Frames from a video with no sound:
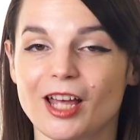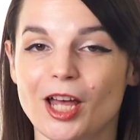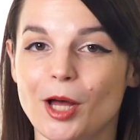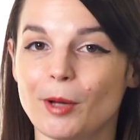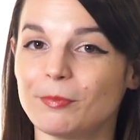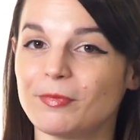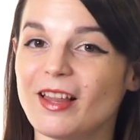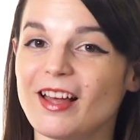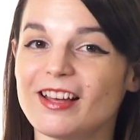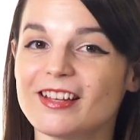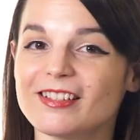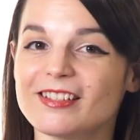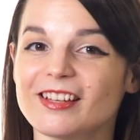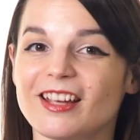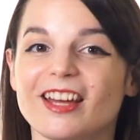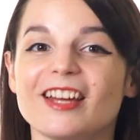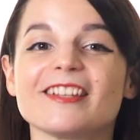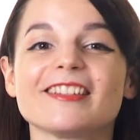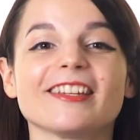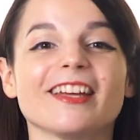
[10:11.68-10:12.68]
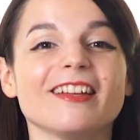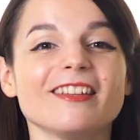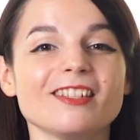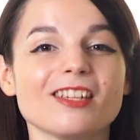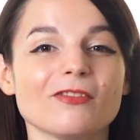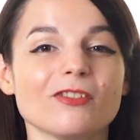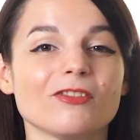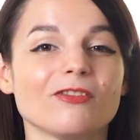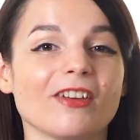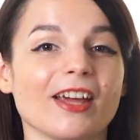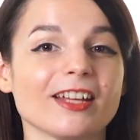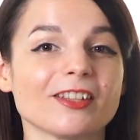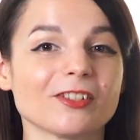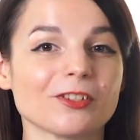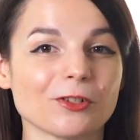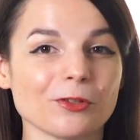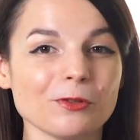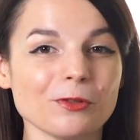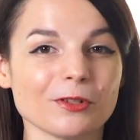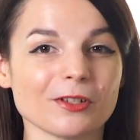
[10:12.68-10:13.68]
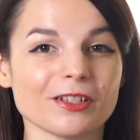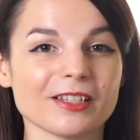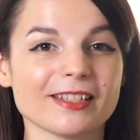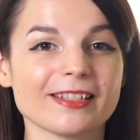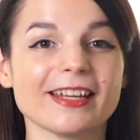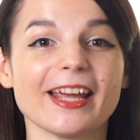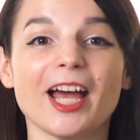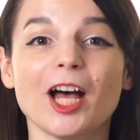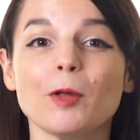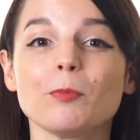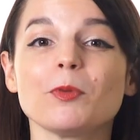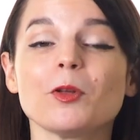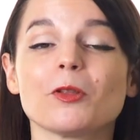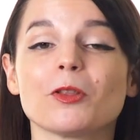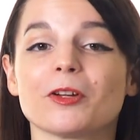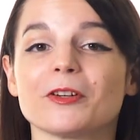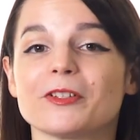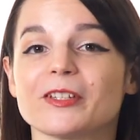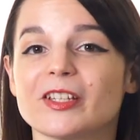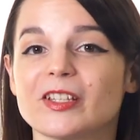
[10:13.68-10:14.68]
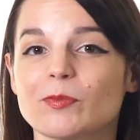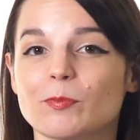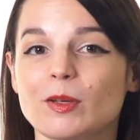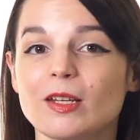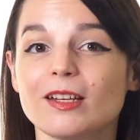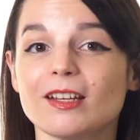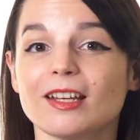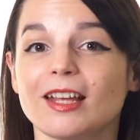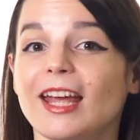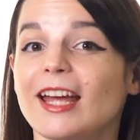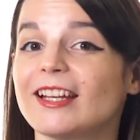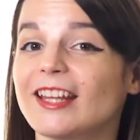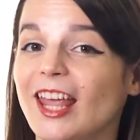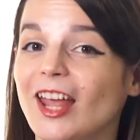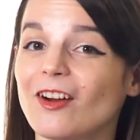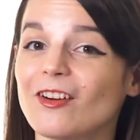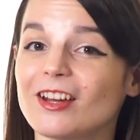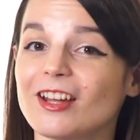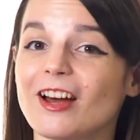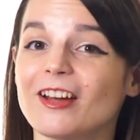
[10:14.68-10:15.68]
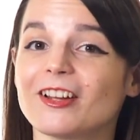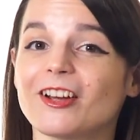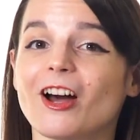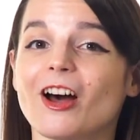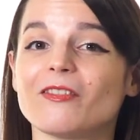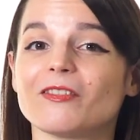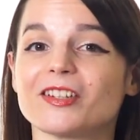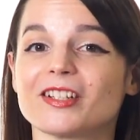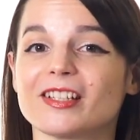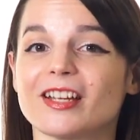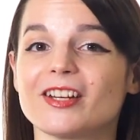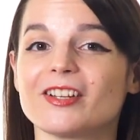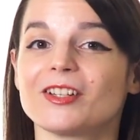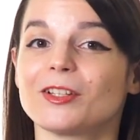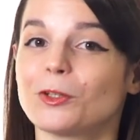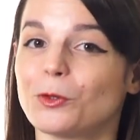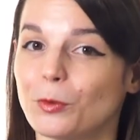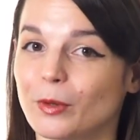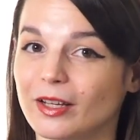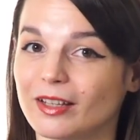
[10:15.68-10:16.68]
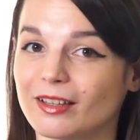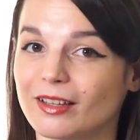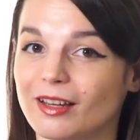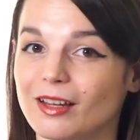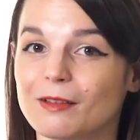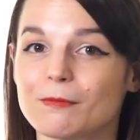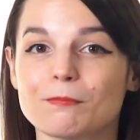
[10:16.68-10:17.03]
plus tons of advanced tools to help you learn to speak and carry on a conversation quickly.